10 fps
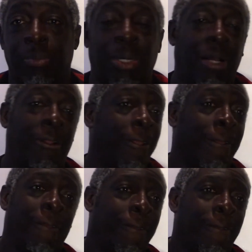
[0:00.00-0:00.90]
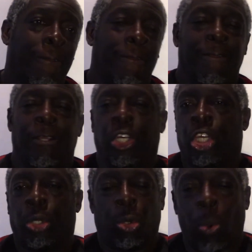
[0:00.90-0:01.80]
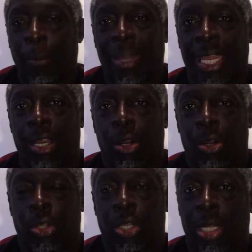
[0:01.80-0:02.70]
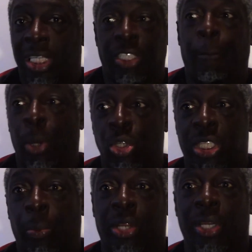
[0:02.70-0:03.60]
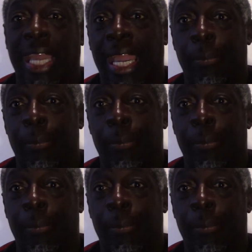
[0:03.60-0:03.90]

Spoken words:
But 1 minute, you know, there's a boost that we could get in